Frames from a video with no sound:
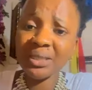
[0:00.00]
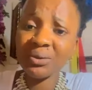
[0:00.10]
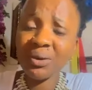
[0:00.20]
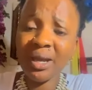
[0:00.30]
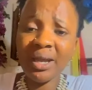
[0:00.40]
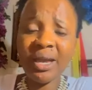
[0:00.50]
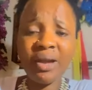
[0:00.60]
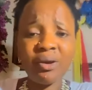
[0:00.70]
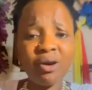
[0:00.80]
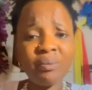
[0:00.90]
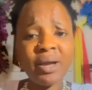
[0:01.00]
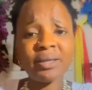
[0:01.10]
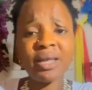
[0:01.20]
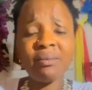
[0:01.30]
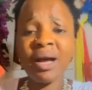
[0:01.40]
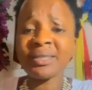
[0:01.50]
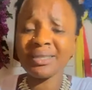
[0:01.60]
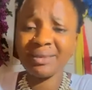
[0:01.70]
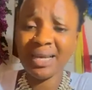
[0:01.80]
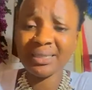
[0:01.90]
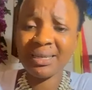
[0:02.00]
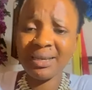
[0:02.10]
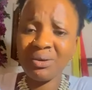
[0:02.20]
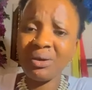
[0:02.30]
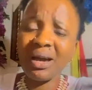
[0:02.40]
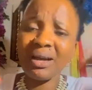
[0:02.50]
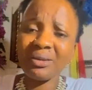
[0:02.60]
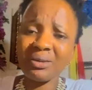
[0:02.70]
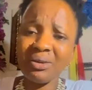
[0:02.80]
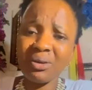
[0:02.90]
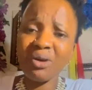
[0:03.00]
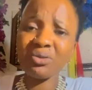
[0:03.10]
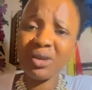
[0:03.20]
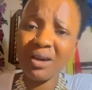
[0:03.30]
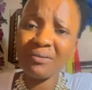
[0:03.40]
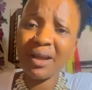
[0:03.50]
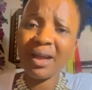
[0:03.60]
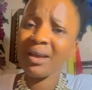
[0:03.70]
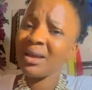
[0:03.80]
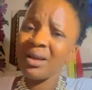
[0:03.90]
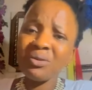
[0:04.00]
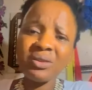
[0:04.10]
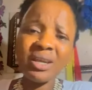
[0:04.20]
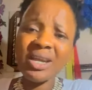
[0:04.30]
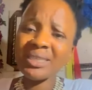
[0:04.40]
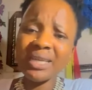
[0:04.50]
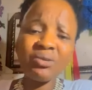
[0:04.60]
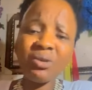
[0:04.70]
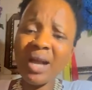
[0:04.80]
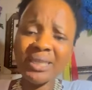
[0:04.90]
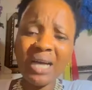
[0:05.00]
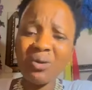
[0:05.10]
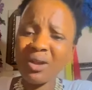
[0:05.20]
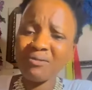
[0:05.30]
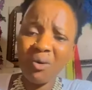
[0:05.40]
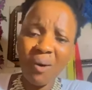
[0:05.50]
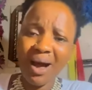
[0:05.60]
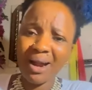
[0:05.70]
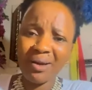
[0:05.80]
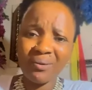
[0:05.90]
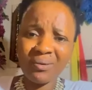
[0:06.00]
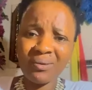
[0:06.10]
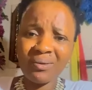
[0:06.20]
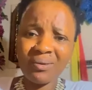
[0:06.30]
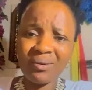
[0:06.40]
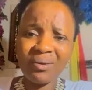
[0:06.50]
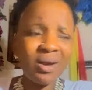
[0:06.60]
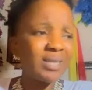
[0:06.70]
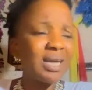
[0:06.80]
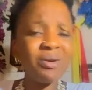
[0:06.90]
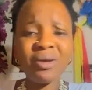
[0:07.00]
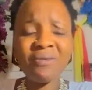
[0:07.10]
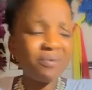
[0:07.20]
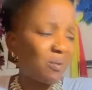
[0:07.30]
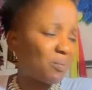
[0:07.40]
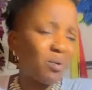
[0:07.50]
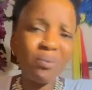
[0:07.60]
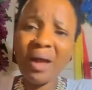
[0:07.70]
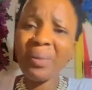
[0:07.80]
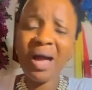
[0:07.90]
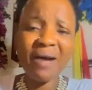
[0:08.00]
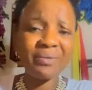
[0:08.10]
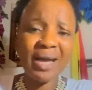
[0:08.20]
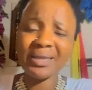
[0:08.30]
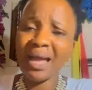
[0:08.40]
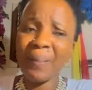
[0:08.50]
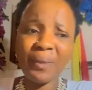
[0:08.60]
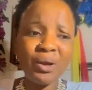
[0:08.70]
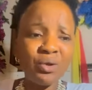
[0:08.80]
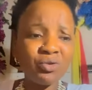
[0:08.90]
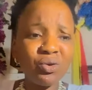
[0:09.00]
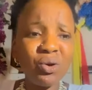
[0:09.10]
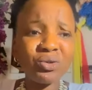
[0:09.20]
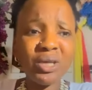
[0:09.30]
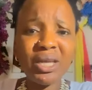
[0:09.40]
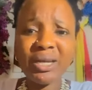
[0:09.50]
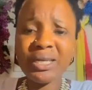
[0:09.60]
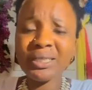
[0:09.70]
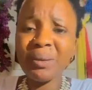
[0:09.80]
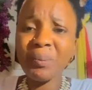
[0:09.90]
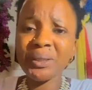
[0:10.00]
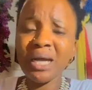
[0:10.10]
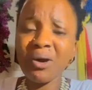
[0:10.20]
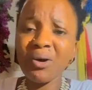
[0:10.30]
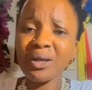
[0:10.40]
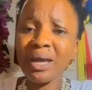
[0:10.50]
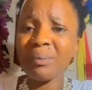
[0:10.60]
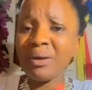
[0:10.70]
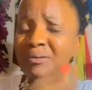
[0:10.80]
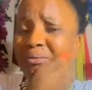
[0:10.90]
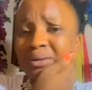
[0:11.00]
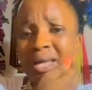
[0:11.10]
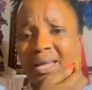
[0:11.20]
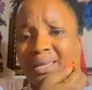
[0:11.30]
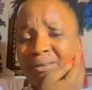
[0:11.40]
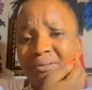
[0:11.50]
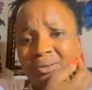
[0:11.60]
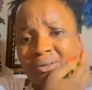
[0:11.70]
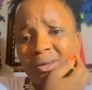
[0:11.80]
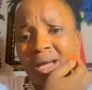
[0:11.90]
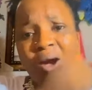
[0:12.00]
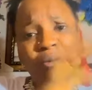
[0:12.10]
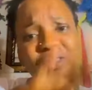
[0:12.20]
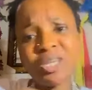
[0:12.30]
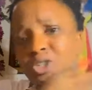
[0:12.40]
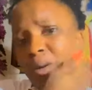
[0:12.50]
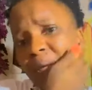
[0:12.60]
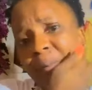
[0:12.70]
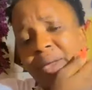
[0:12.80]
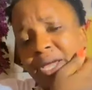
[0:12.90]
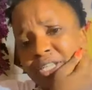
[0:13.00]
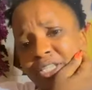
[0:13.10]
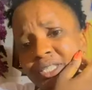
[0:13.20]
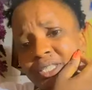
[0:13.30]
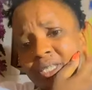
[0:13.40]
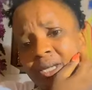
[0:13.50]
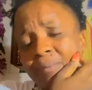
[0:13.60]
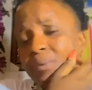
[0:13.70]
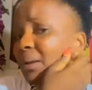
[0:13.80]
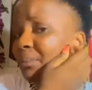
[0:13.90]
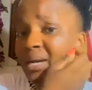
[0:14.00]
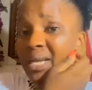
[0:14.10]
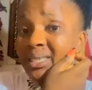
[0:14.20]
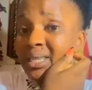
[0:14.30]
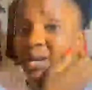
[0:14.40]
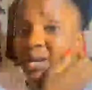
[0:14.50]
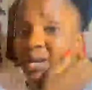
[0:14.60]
that is okay here. You come here saying you're antichrist. You go to hellfire. In the kitchen, you guys are looking for Wahara. You guys are looking for Fobra. I don't have that time to go to any Christian place and call them evil, that devil. I will keep on my face. Please.